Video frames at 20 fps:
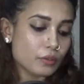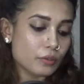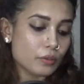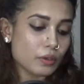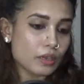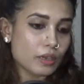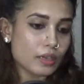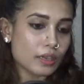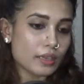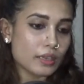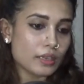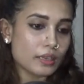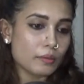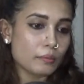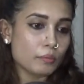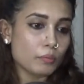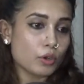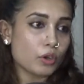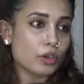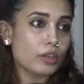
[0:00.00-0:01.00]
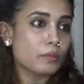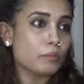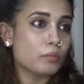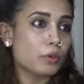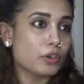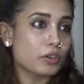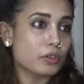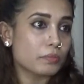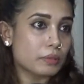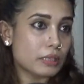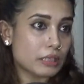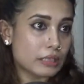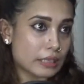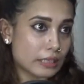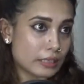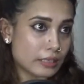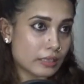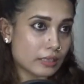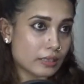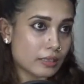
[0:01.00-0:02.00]
So I am born and brought up in
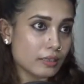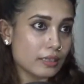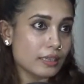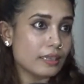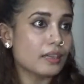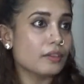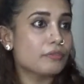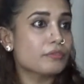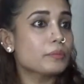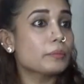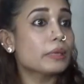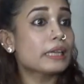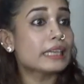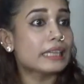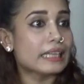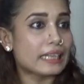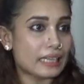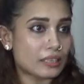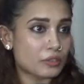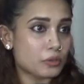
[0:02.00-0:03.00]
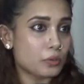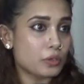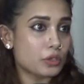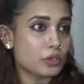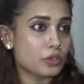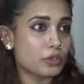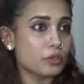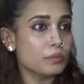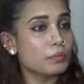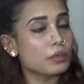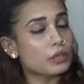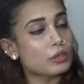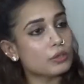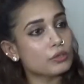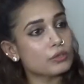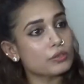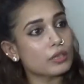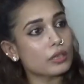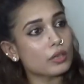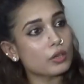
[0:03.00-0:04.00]
Kerala, and after my graduation,
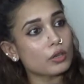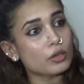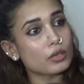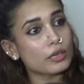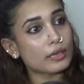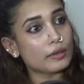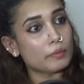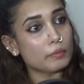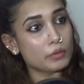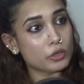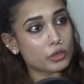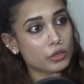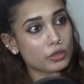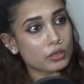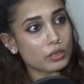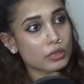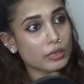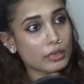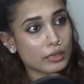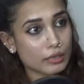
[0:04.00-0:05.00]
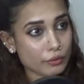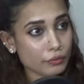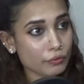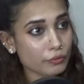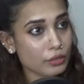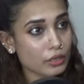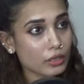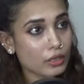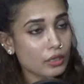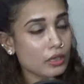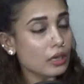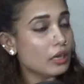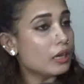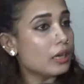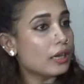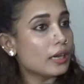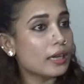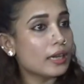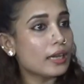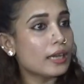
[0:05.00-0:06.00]
because I got admission in N I F T,
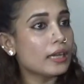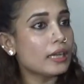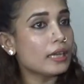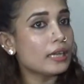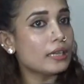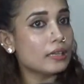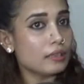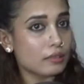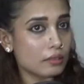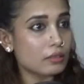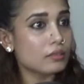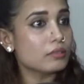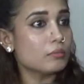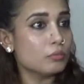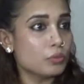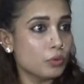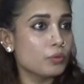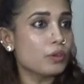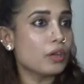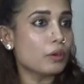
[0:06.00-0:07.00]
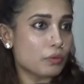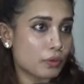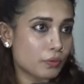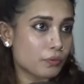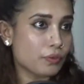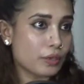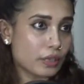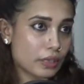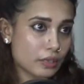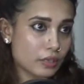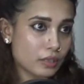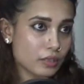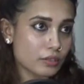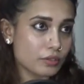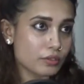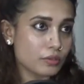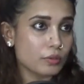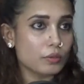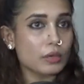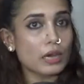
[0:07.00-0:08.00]
I moved out of Kerala.